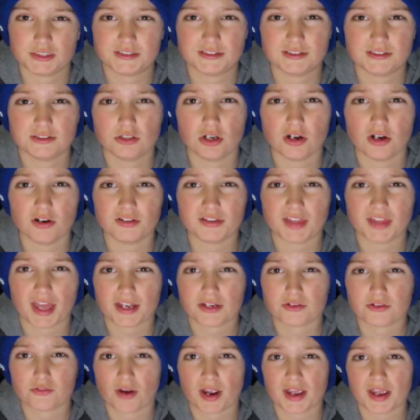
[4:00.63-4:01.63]
not
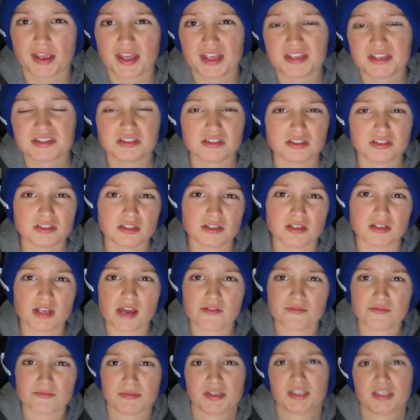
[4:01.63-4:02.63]
that great. Essendon
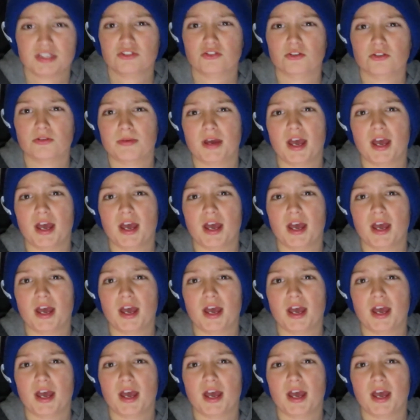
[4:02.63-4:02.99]
haven't been too